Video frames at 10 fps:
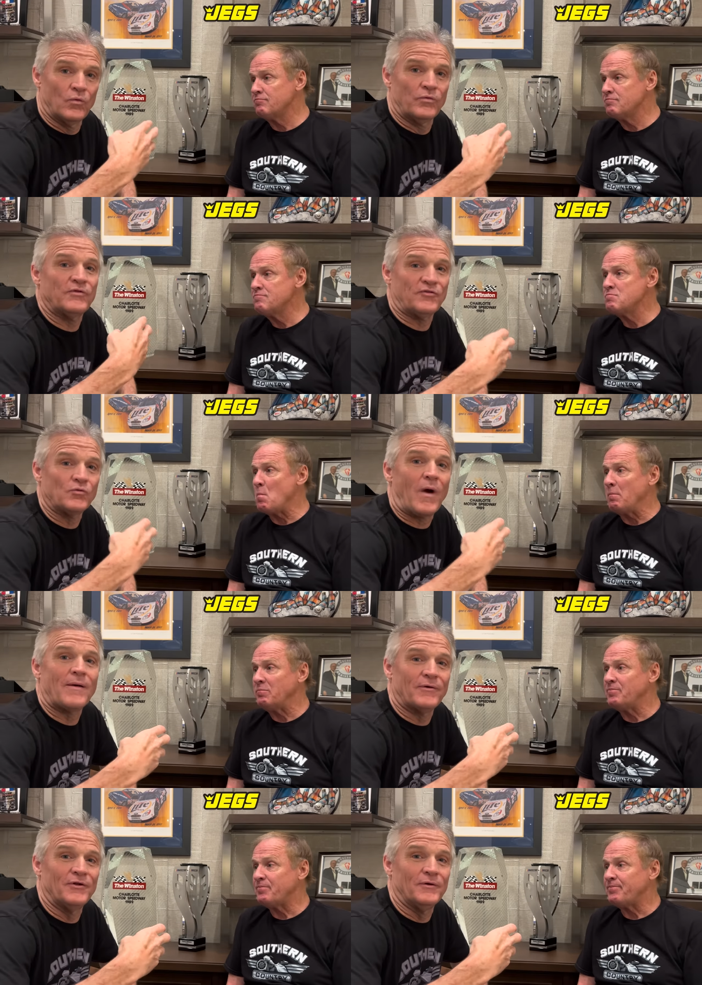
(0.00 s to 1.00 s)
Speaker 1: this is why
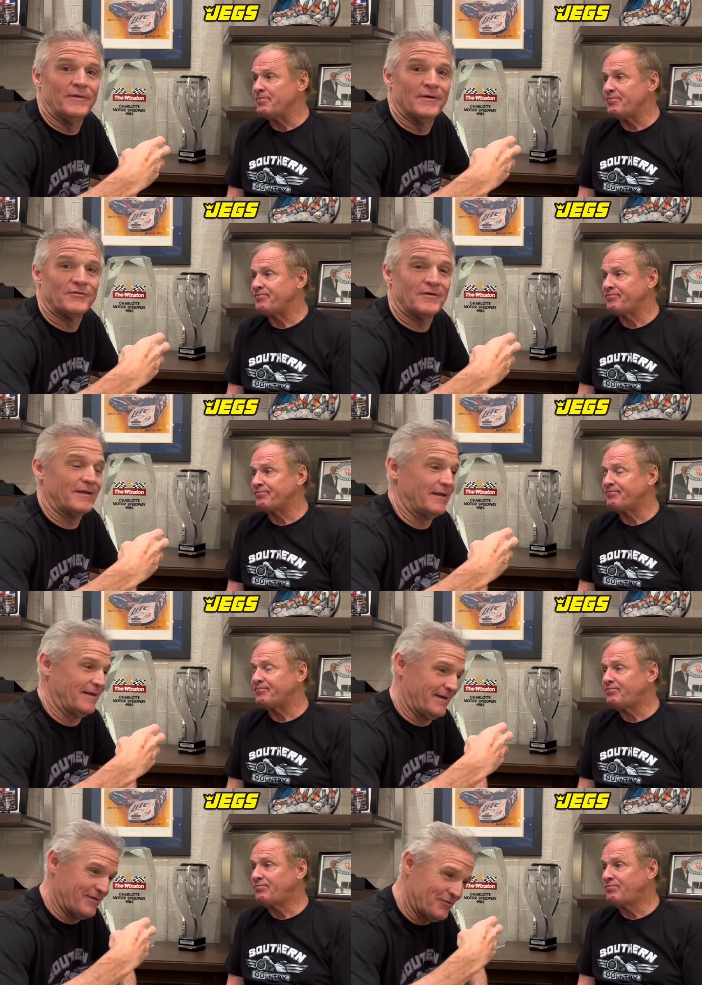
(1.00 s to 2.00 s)
we're doing this.
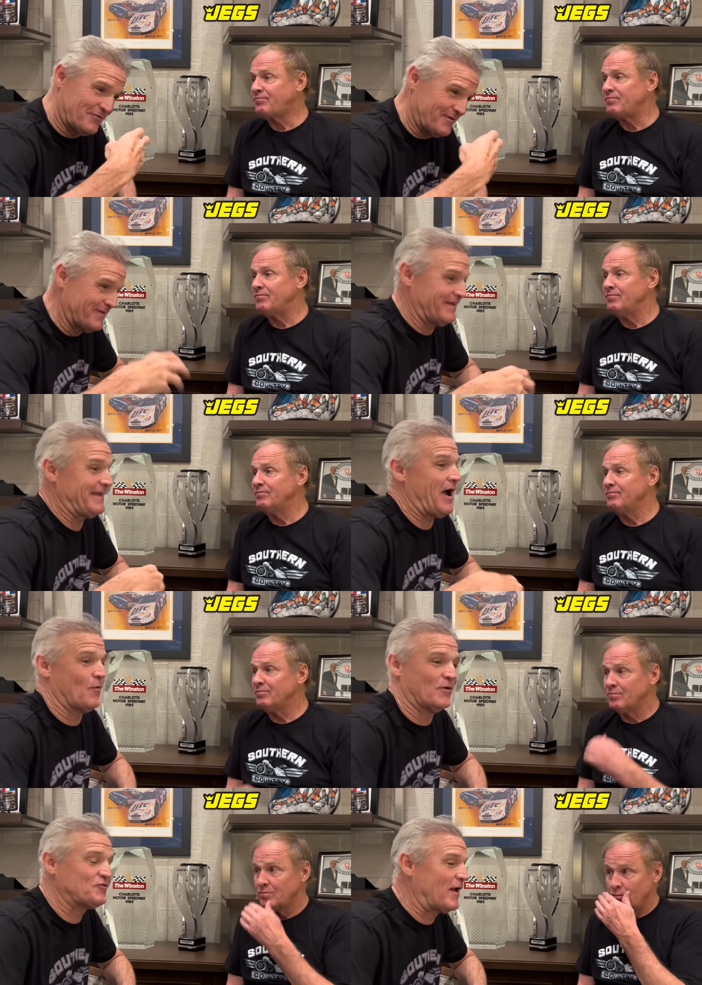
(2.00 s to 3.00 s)
Because,
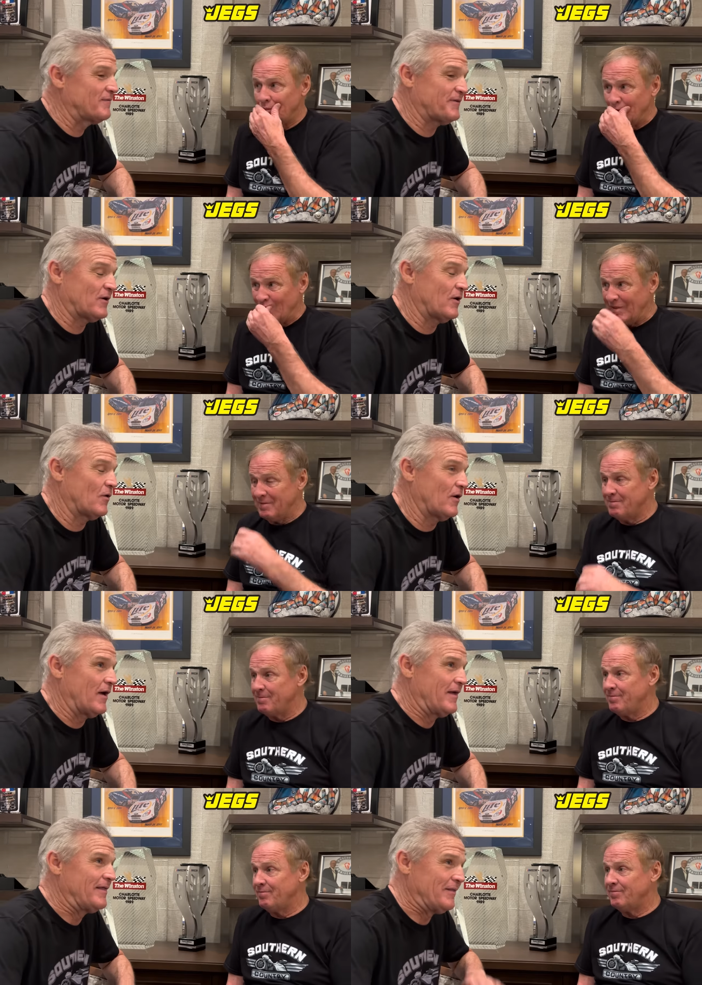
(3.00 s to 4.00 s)
yeah, we're trying to figure out
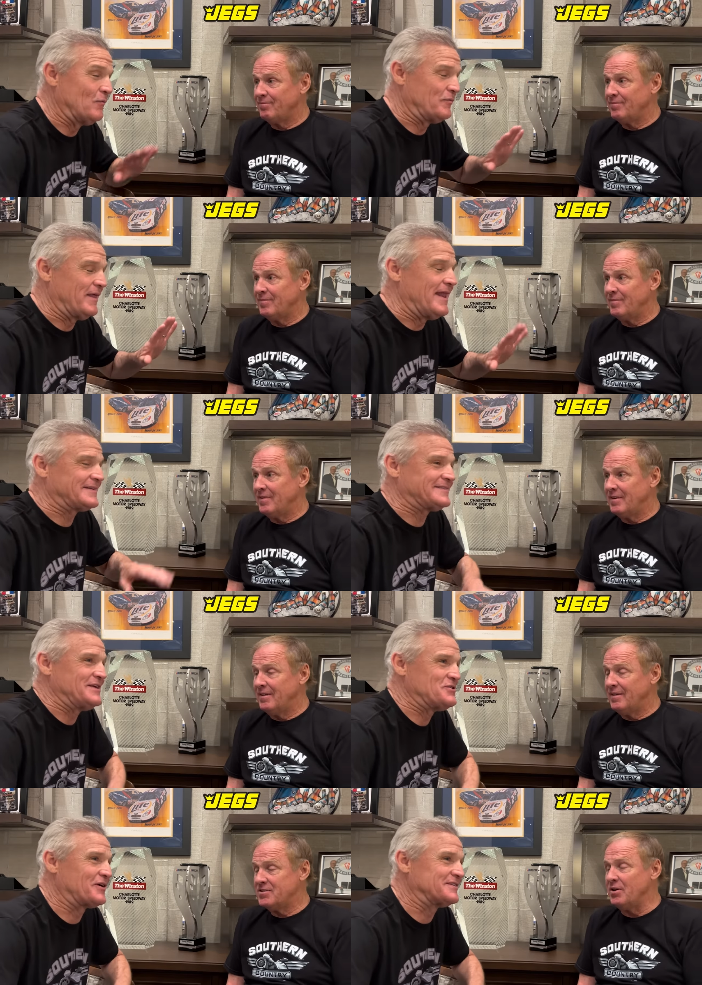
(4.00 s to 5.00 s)
the next
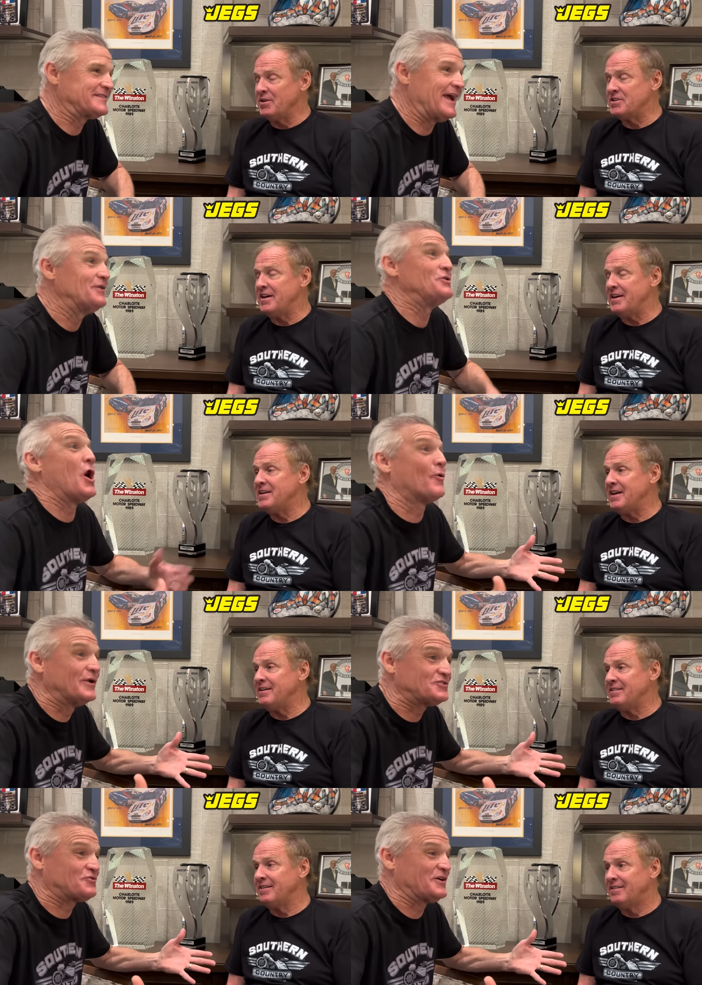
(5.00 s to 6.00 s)
thing you're going to so say. It, no
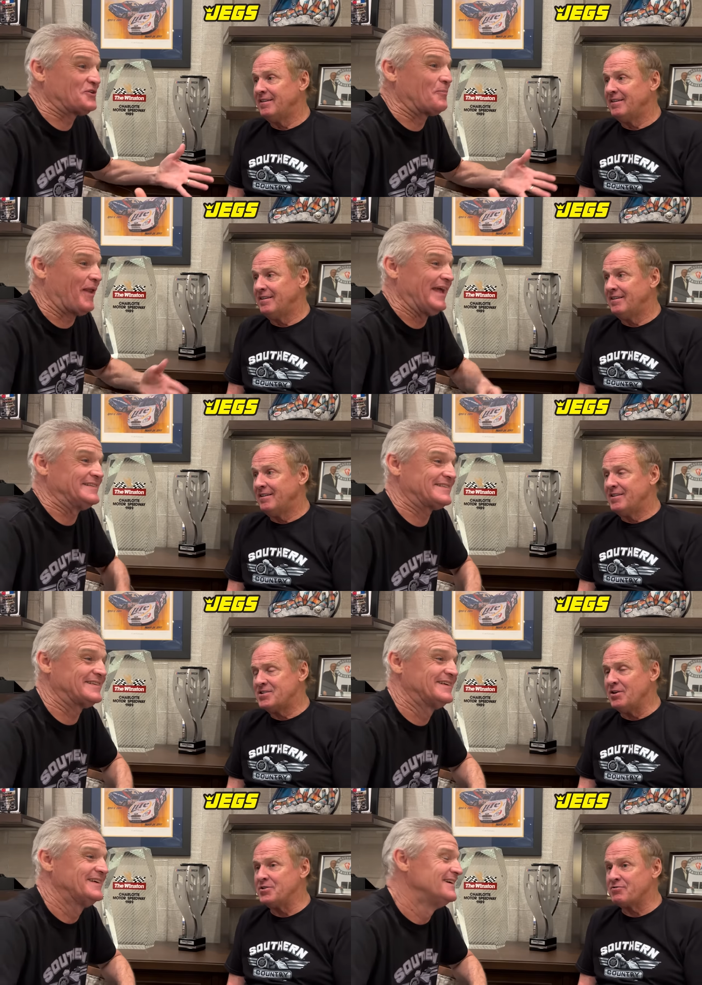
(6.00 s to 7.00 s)
Speaker 2: it, restrictor plates.
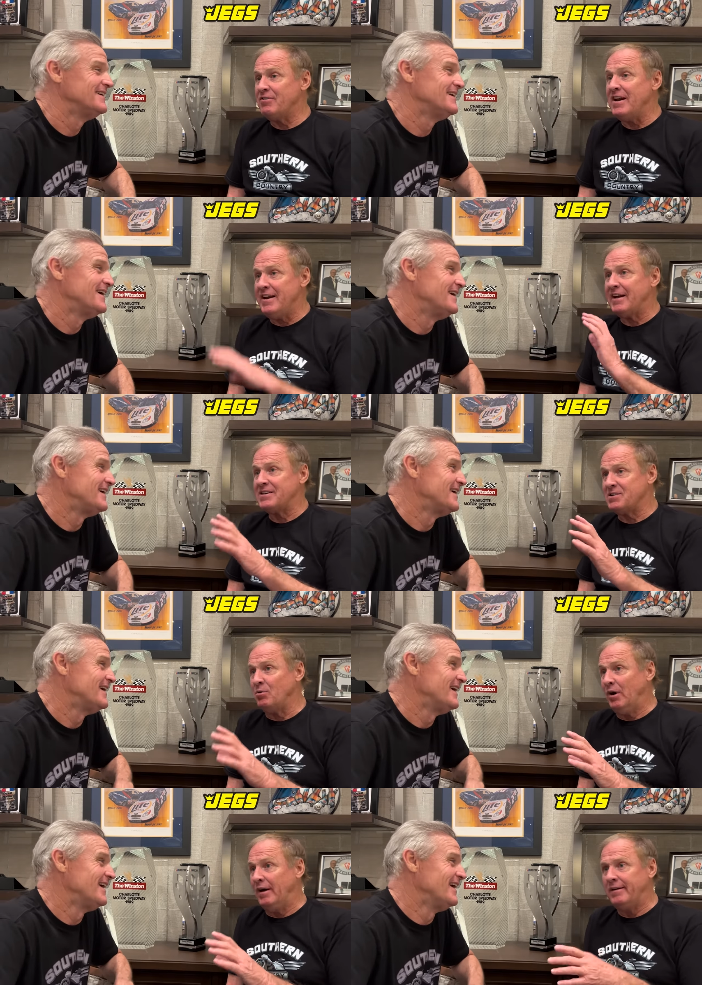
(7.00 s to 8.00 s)
So as redneck as it
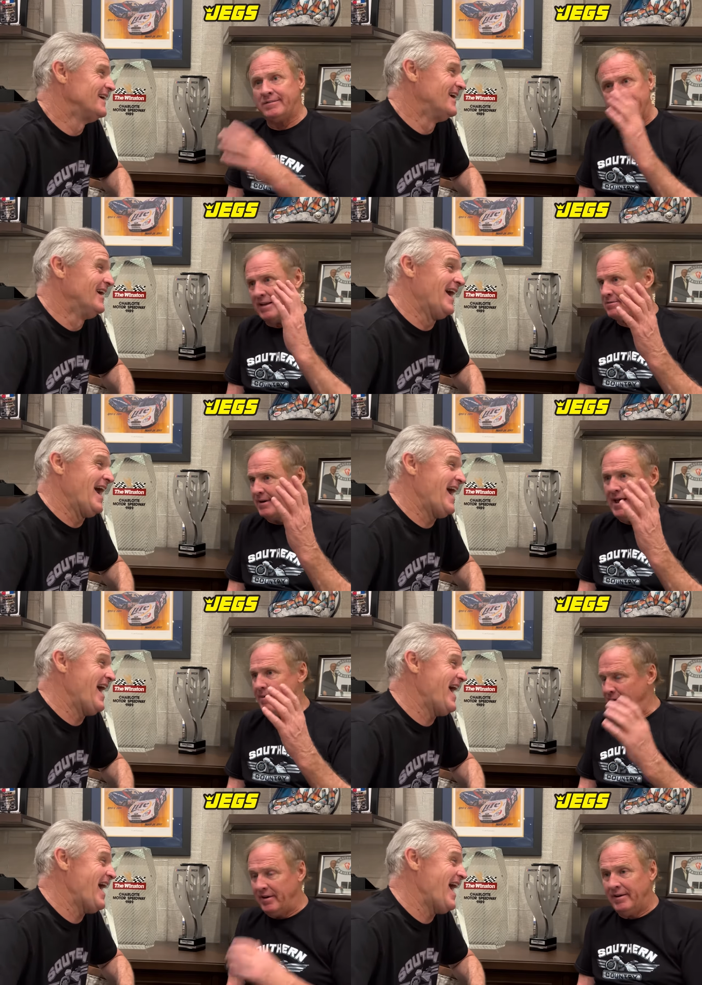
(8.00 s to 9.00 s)
was, that's what
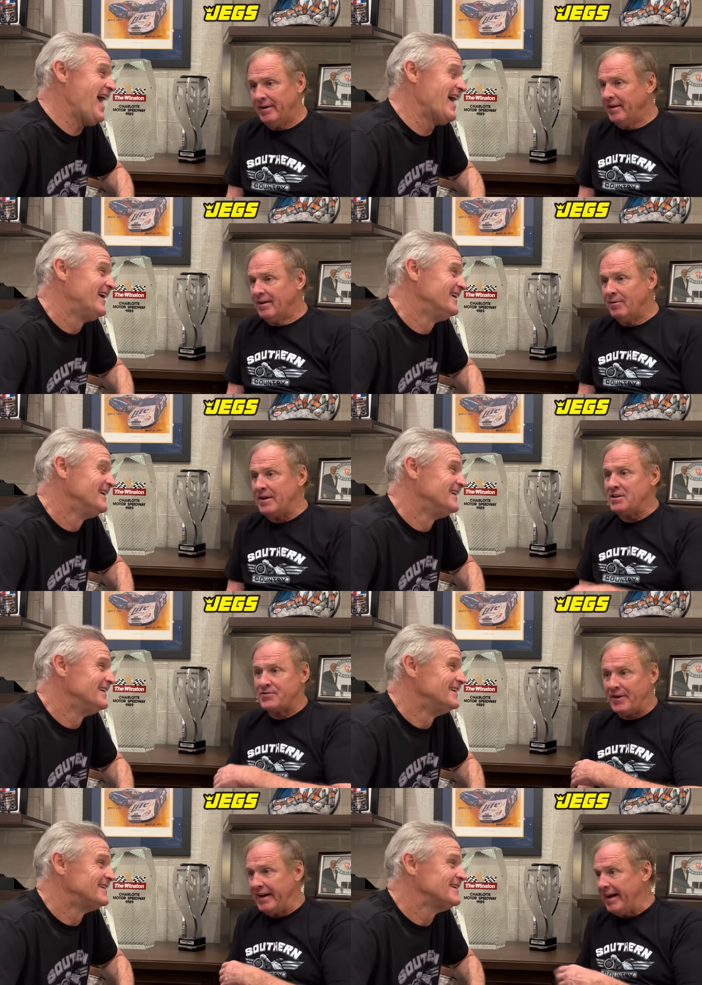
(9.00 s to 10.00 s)
happened. we just
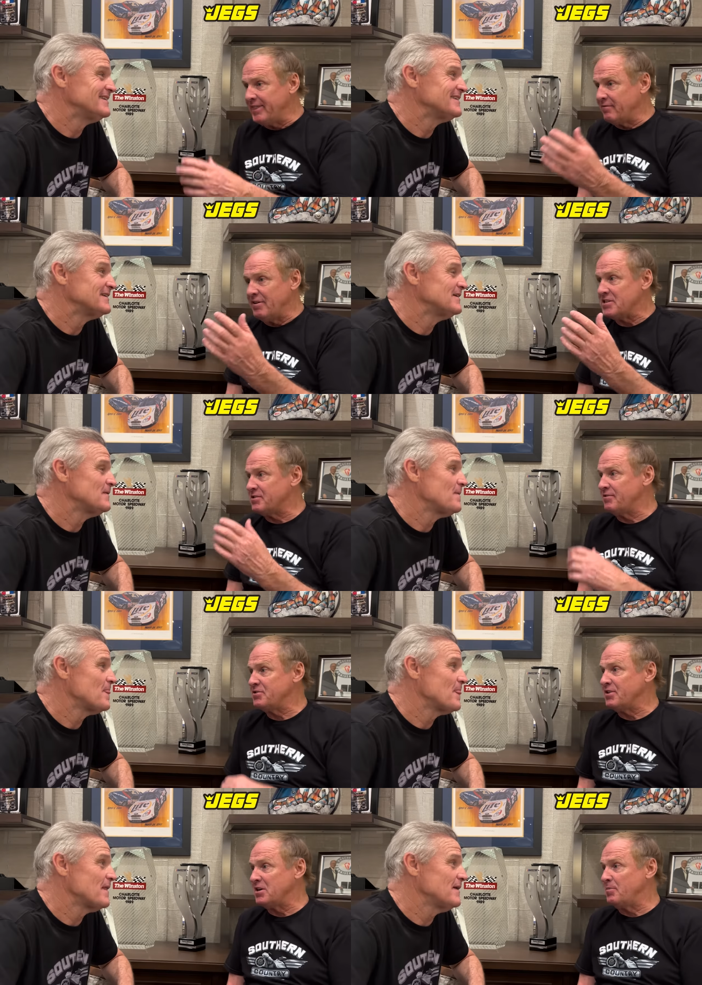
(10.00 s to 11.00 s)
forgot the rest of the
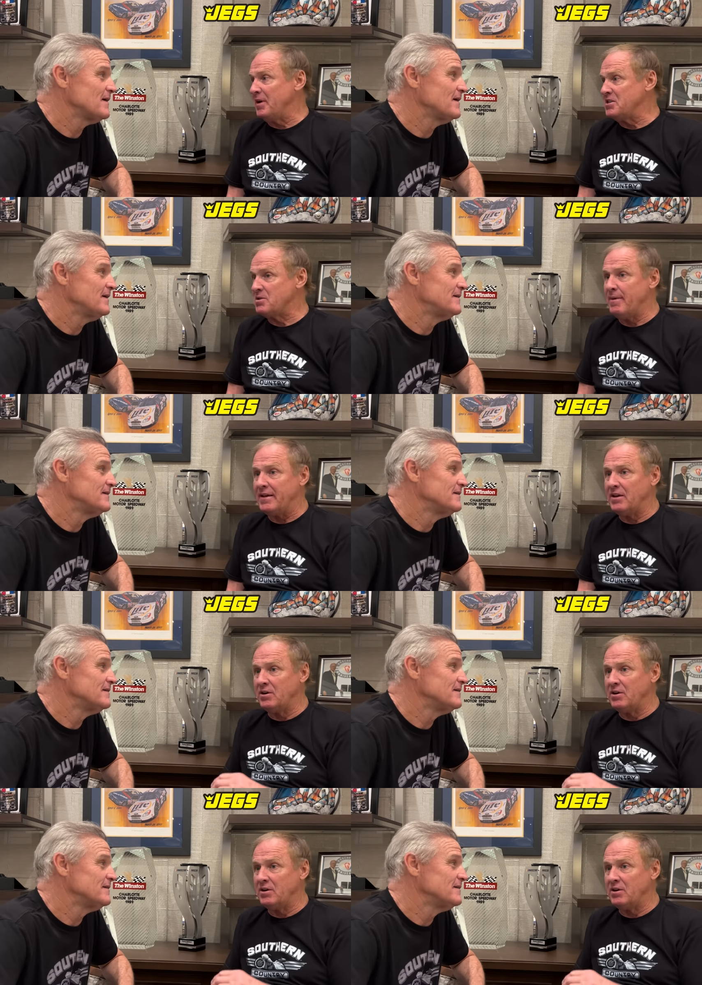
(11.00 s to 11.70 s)
restrictor plates to make it